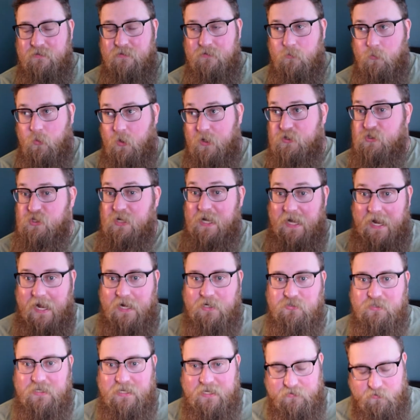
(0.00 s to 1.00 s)
which it
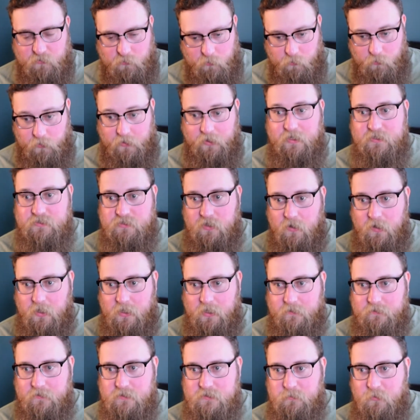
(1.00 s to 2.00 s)
actually gets really dark
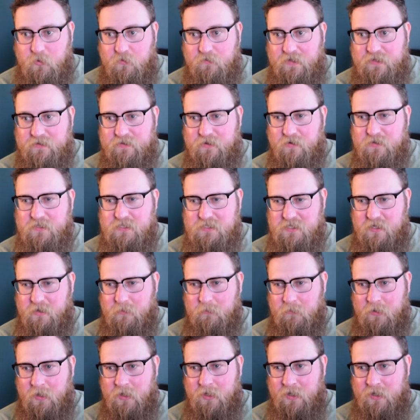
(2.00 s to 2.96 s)
in this movie. There is some